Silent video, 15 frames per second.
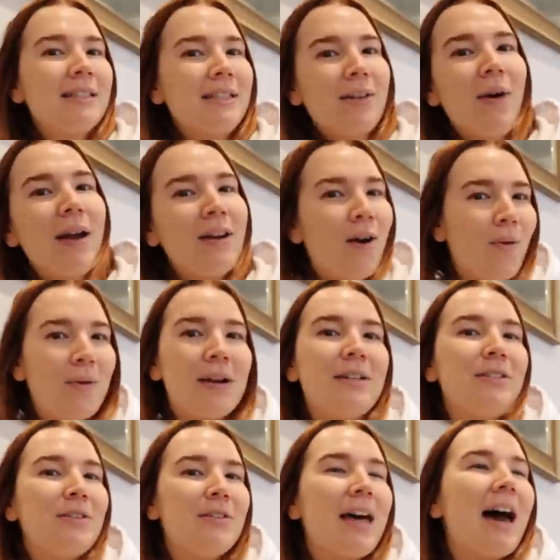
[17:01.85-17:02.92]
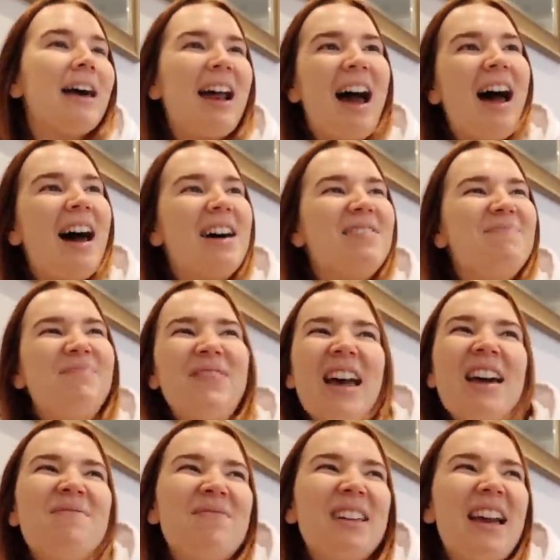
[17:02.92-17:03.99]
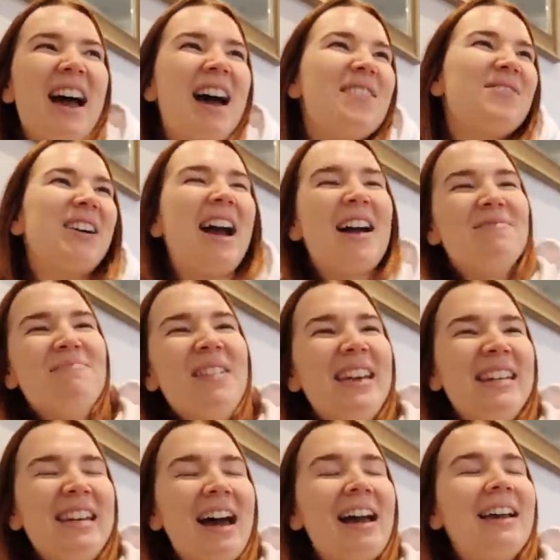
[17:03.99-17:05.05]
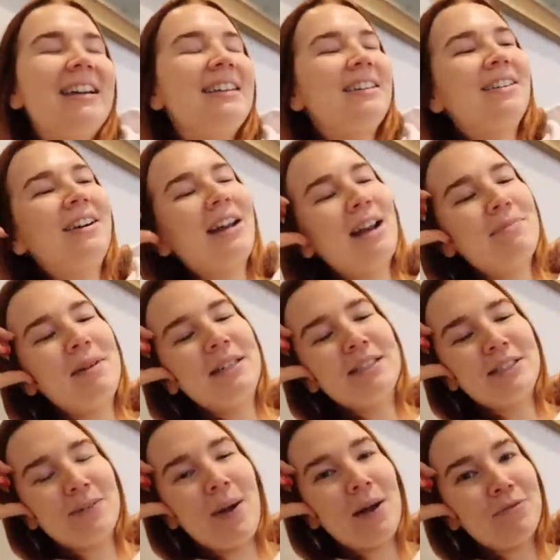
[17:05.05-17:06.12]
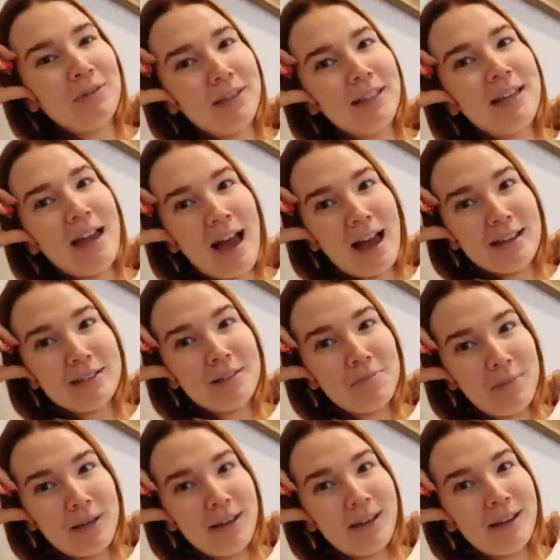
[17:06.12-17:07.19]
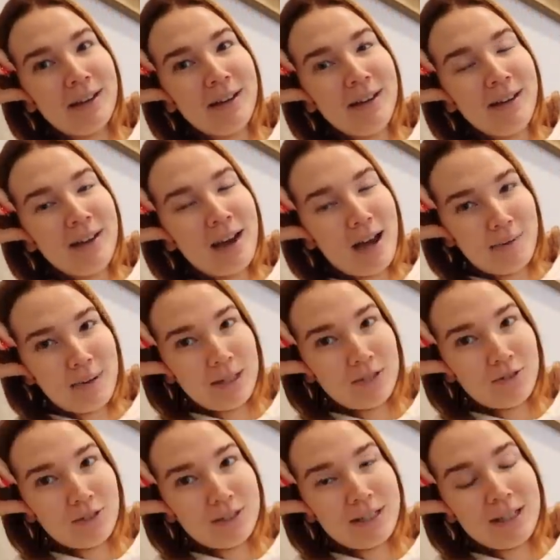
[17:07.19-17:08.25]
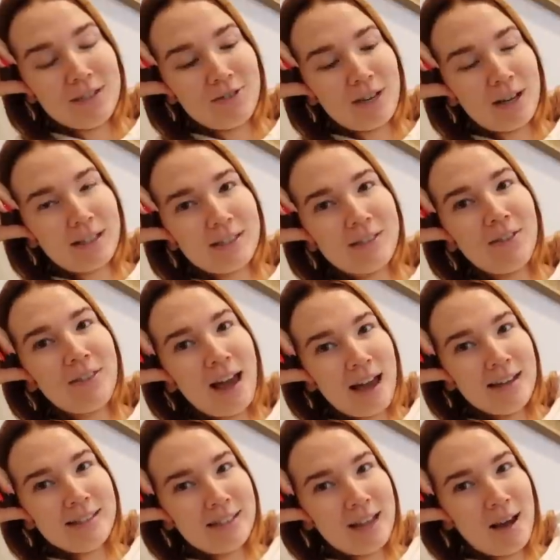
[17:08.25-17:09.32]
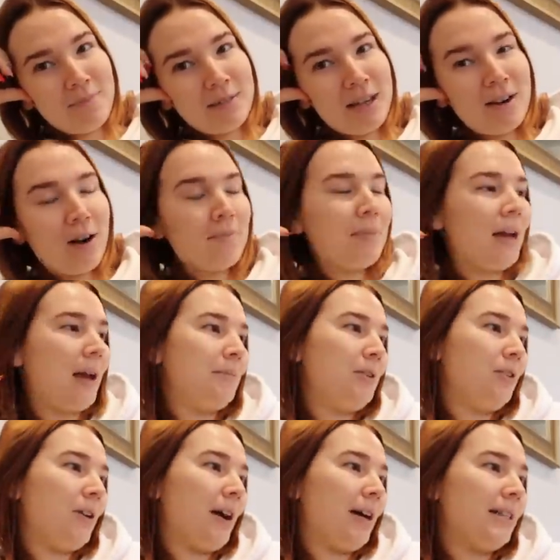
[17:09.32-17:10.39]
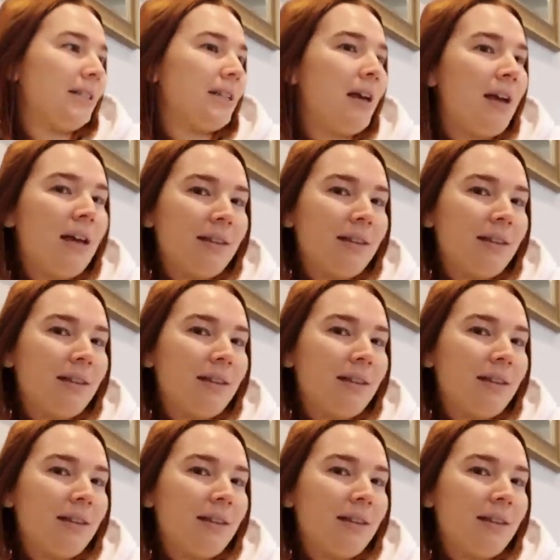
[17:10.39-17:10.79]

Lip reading: So I don't want to do that at 10 p.m. or at midnight. You know what I mean? So I really had to be a bit strategic. So that is the update on Pam, you guys.